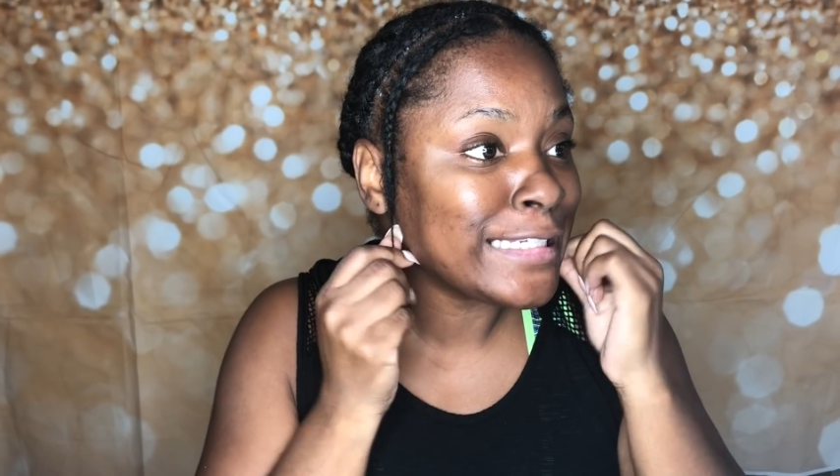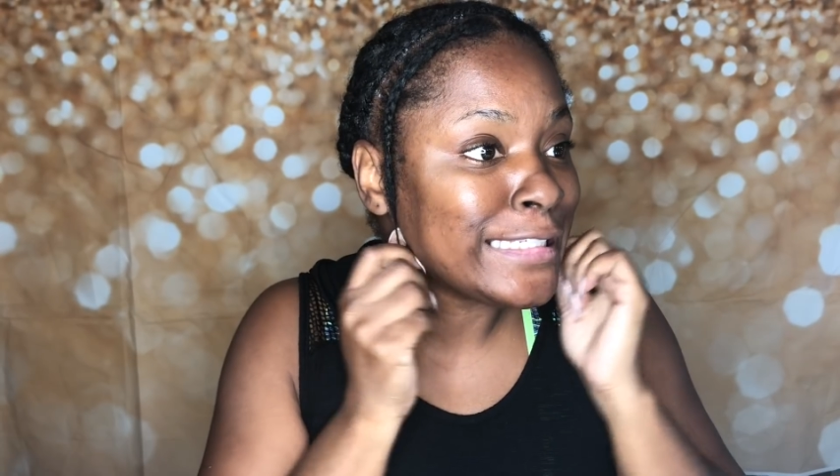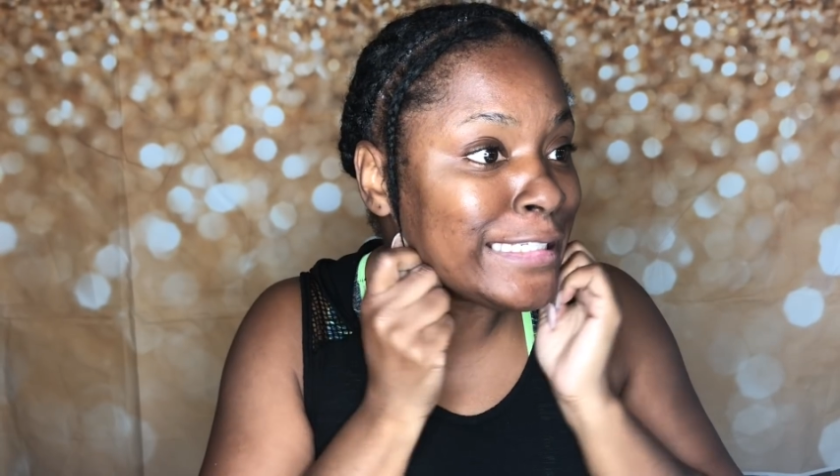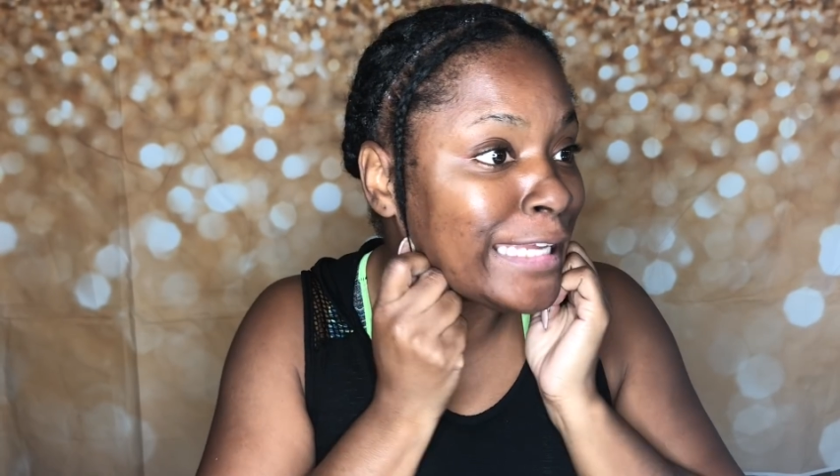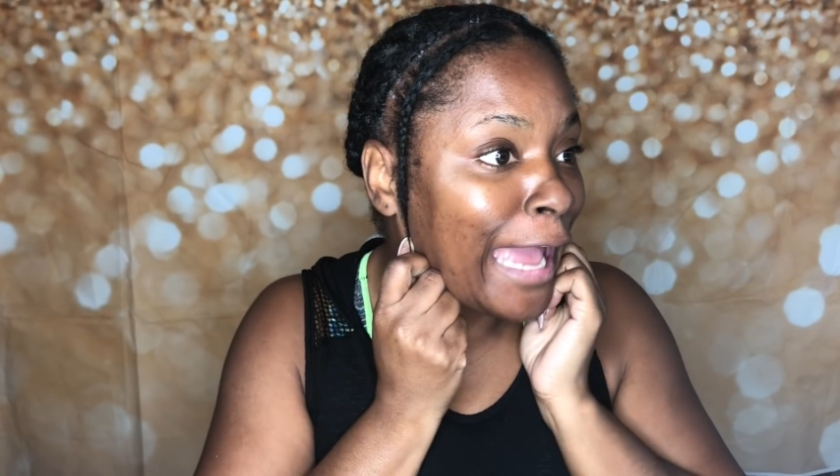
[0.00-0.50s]

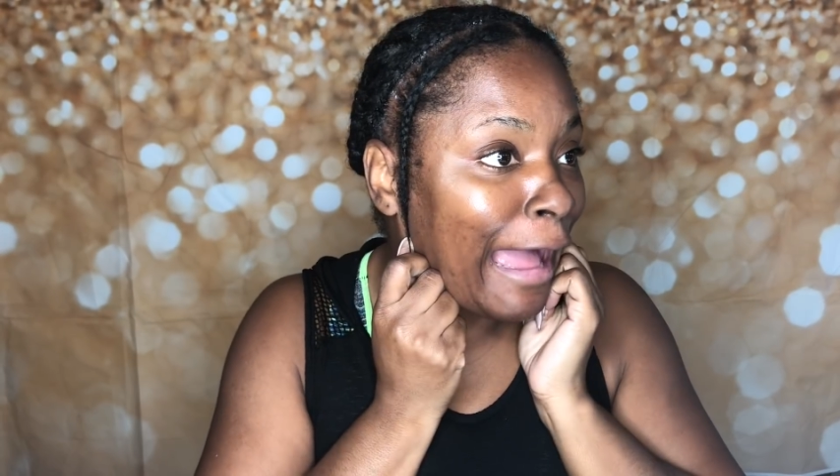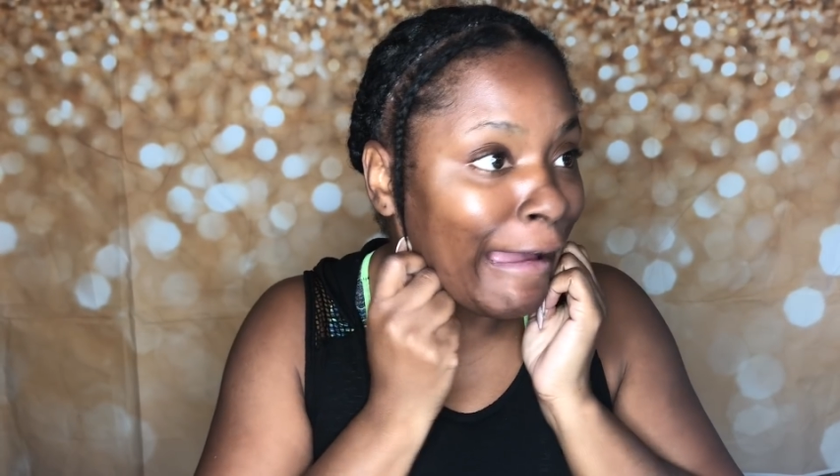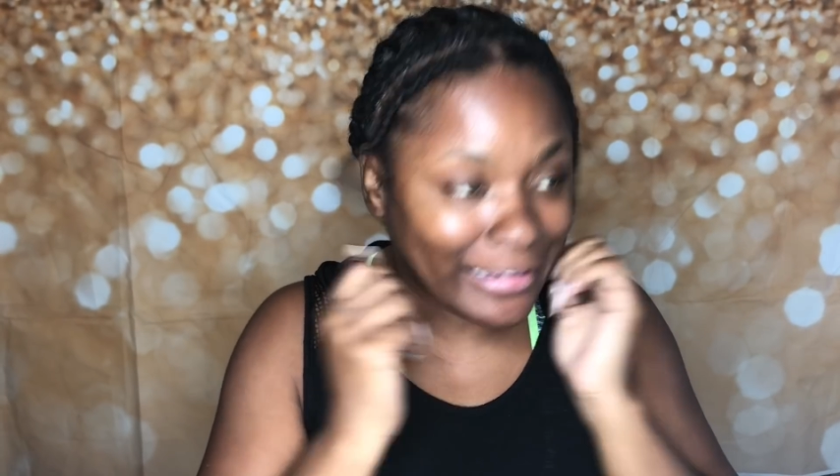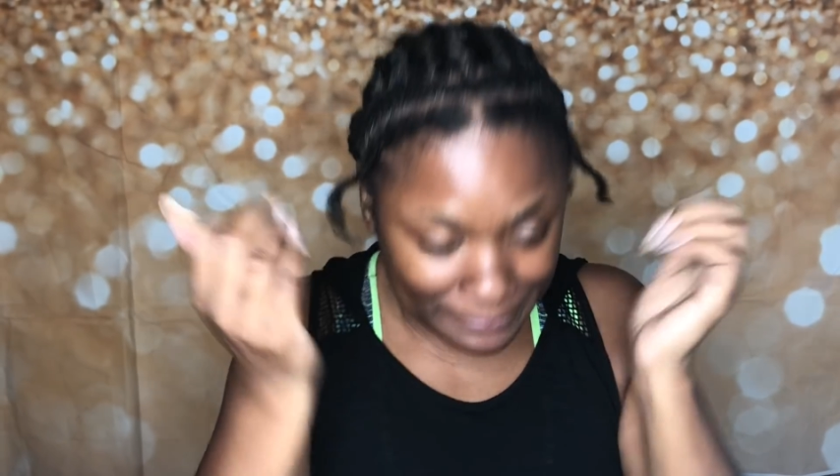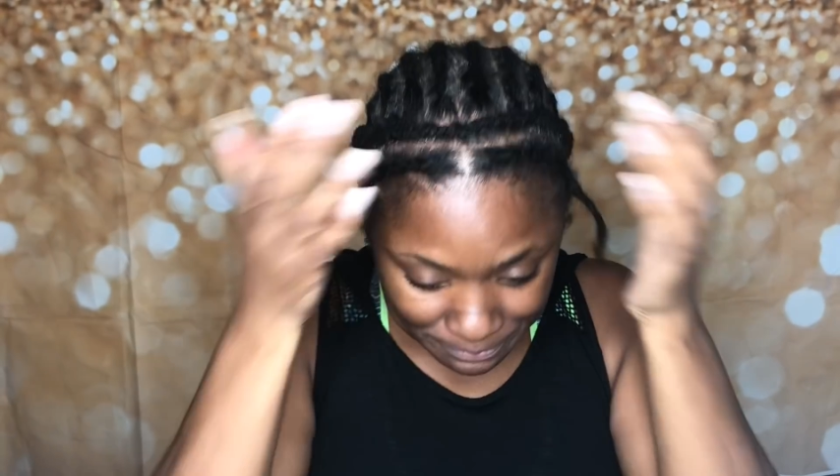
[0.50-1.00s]
Yeah,
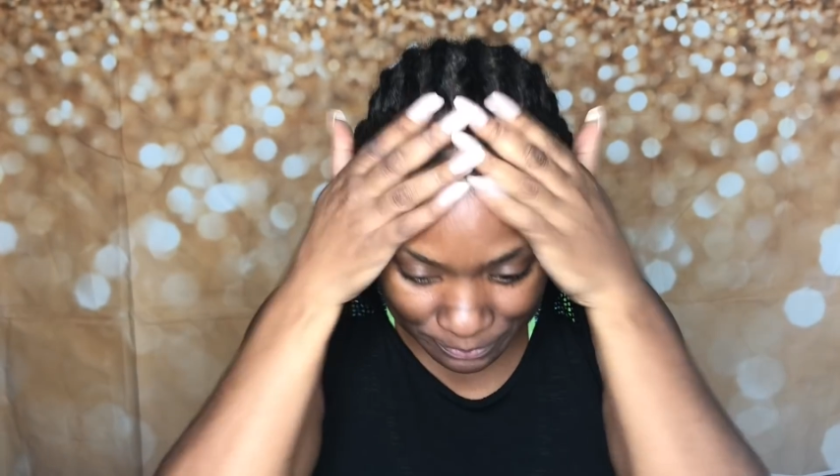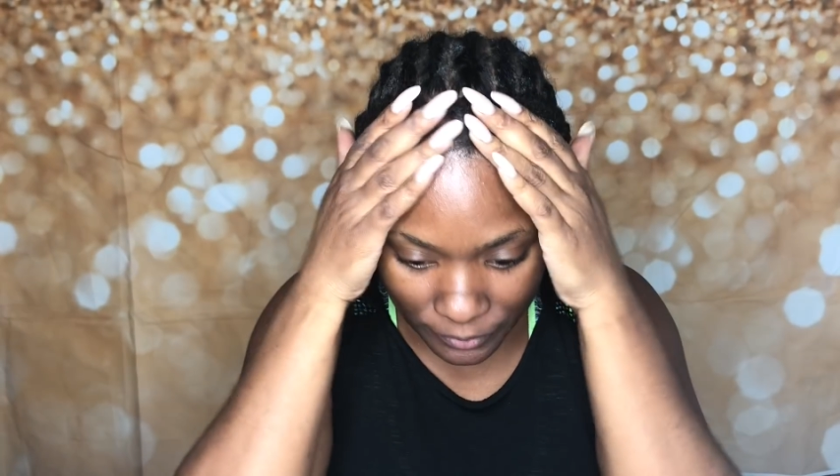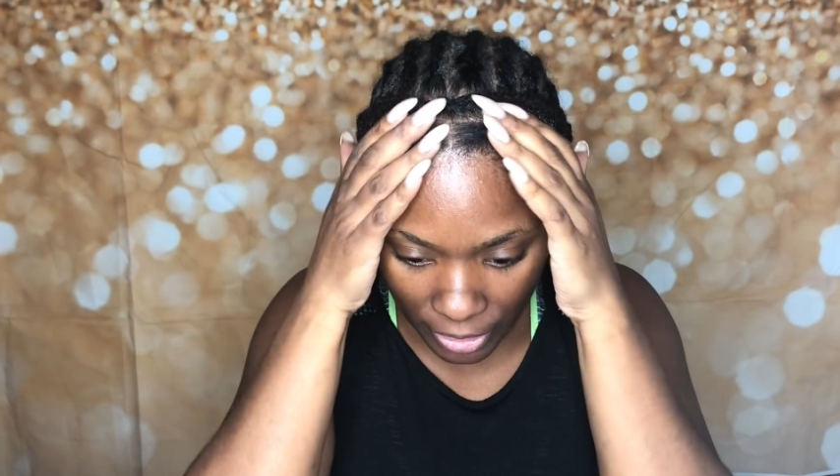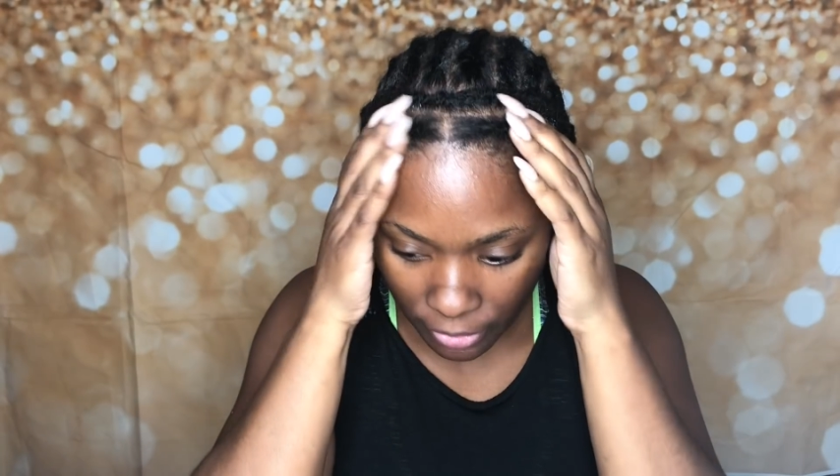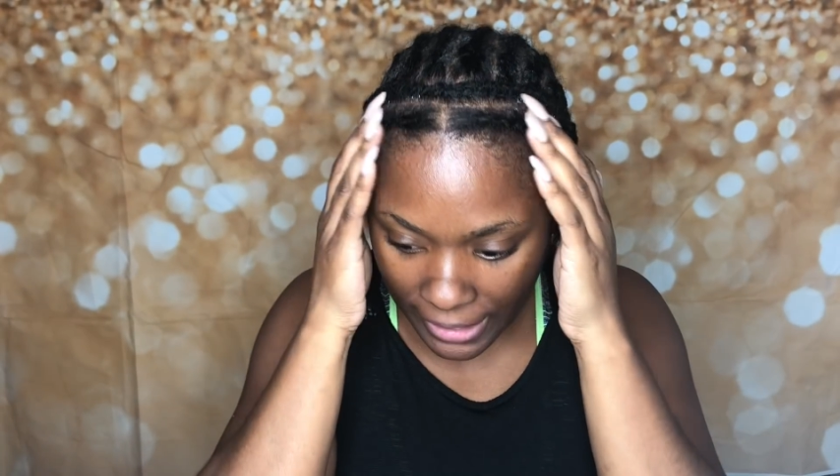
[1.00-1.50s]

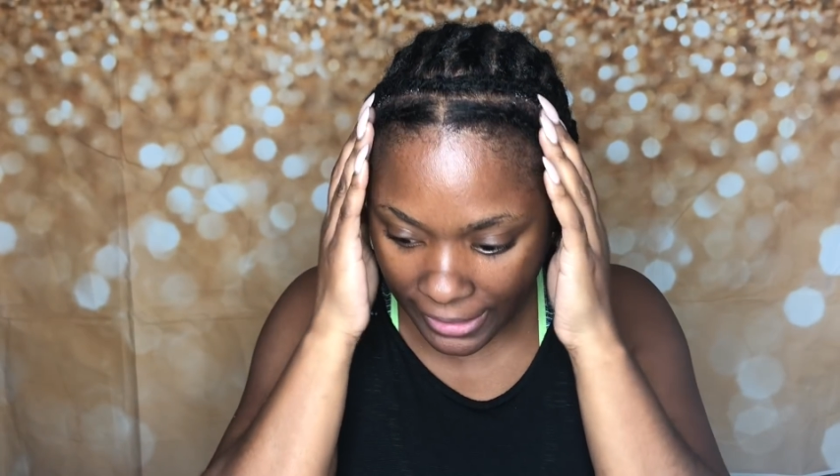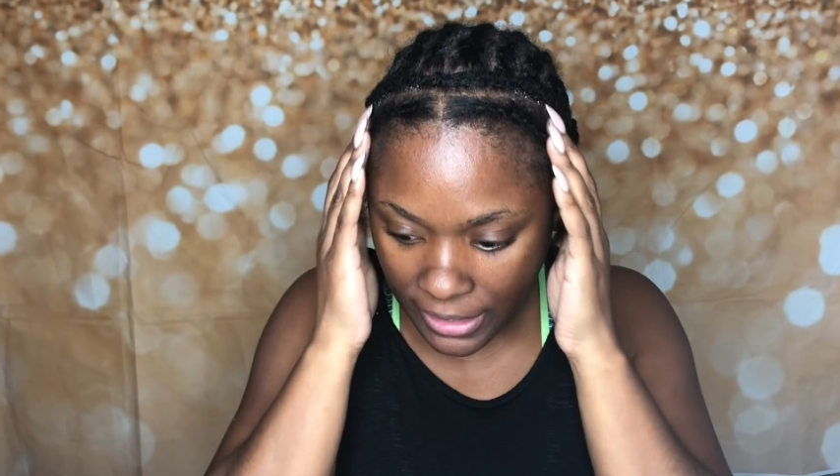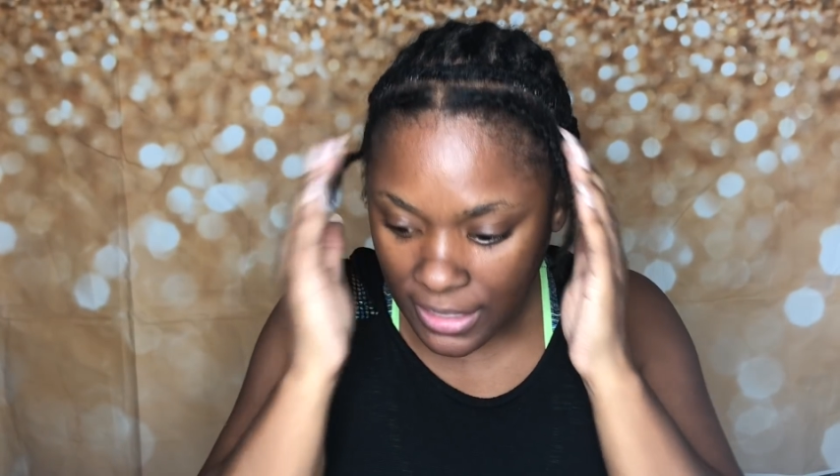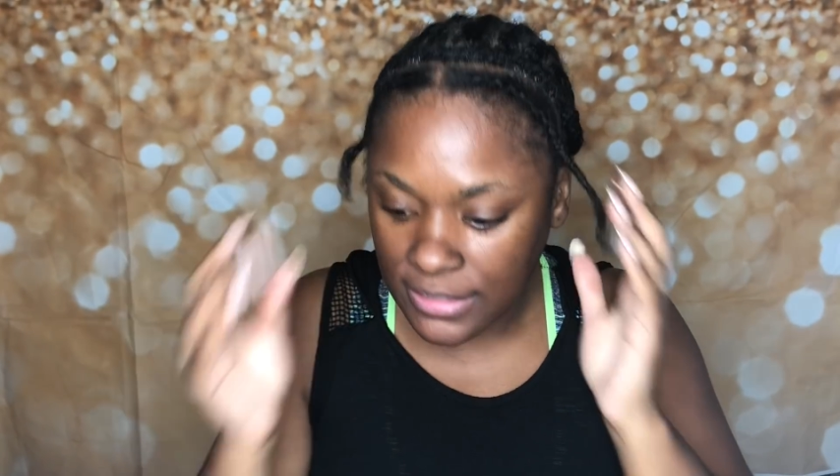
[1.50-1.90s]
okay,